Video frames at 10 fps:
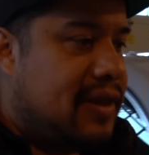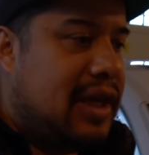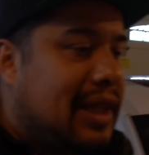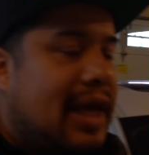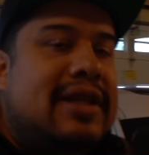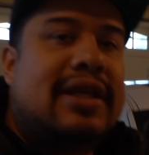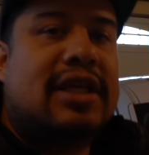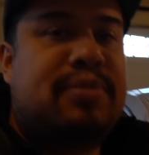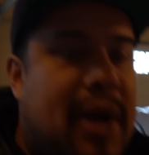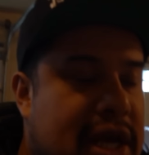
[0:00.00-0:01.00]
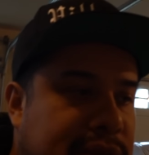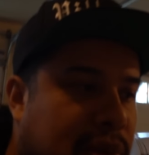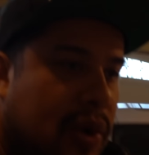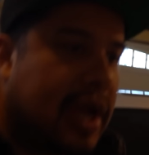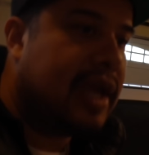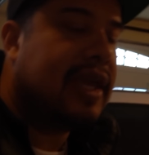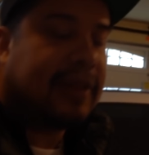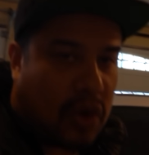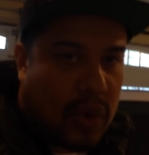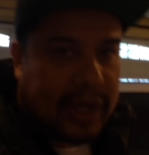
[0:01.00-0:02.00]
the laziest possible way,
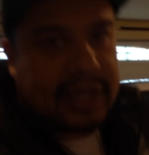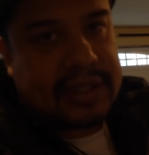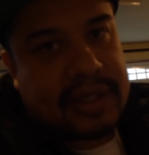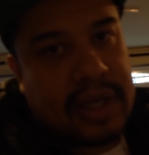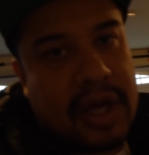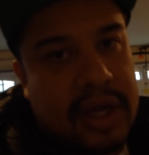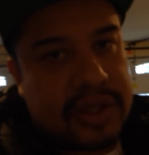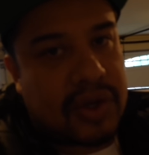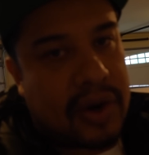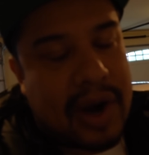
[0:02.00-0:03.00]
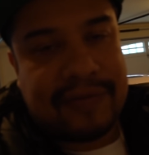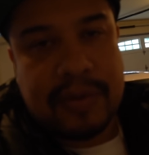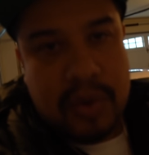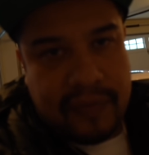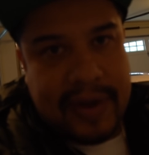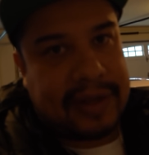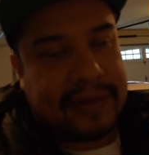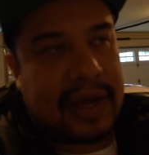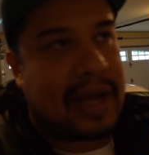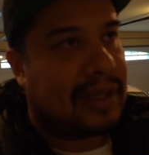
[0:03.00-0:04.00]
yet the quickest, so I don't have to move
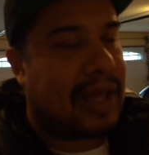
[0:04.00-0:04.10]
anything. I,